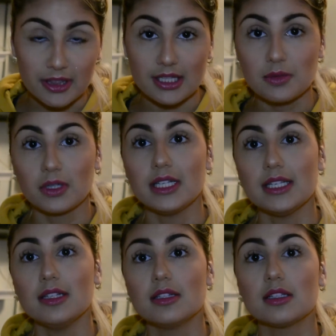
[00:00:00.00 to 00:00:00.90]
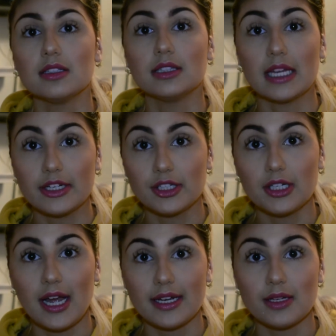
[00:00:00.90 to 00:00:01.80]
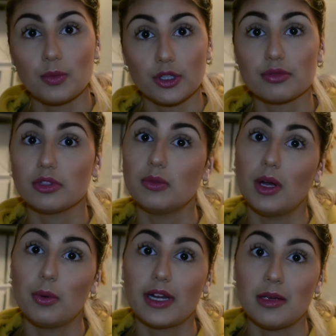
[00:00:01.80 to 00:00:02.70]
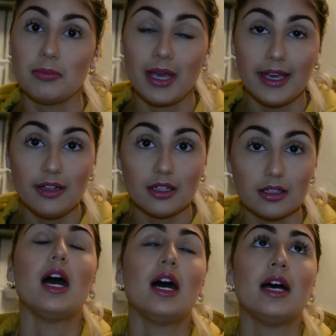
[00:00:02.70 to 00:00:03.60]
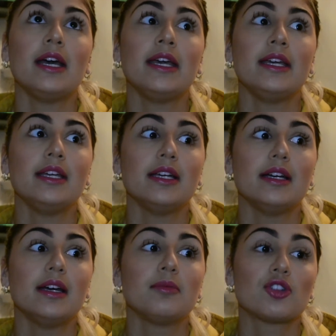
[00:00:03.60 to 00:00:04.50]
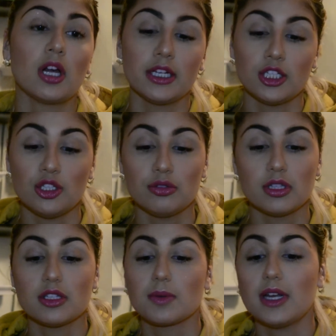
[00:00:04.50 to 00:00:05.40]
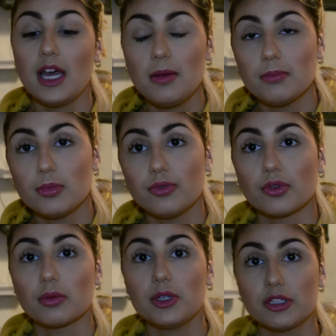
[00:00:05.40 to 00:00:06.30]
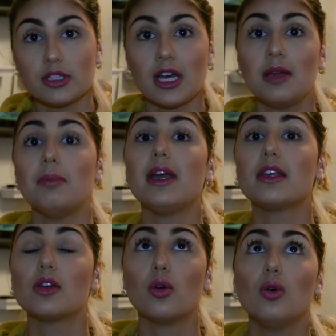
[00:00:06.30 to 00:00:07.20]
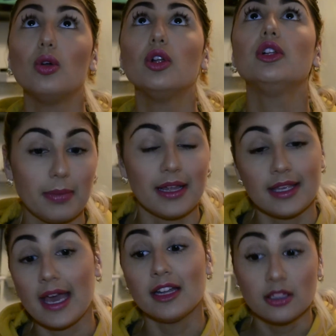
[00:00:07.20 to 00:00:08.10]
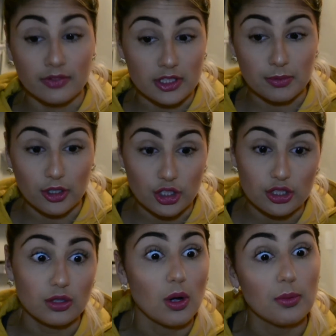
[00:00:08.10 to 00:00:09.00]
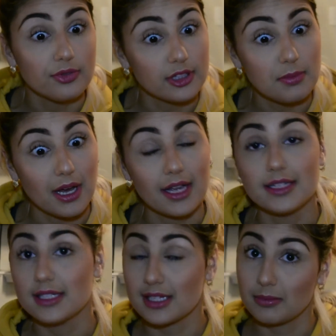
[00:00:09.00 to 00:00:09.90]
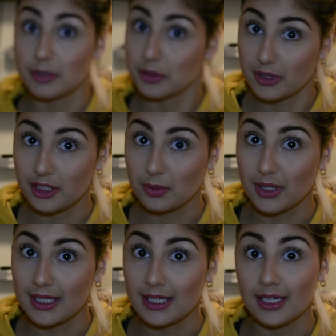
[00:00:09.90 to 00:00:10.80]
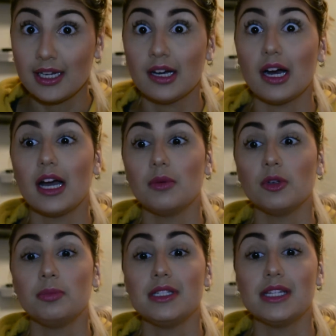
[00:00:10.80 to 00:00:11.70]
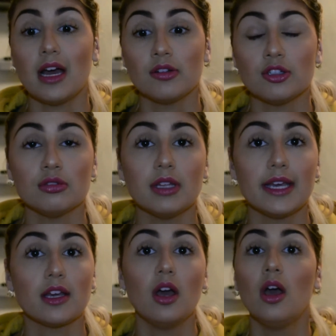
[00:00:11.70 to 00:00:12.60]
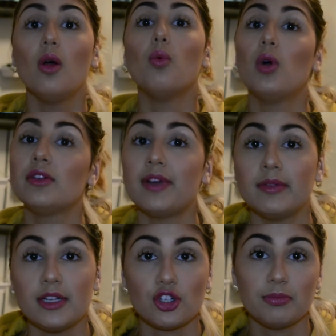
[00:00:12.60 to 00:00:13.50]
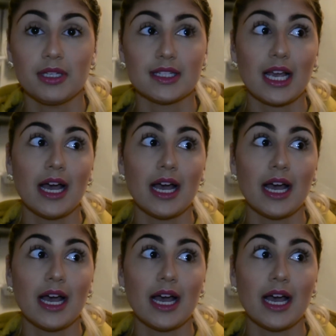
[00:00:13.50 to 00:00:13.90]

This one is lighter and it works really well when I'm pale. I am trying to use this one up before the winter time. My goal by the end of this project, so hopefully by December 2020, I will be down to like one foundation because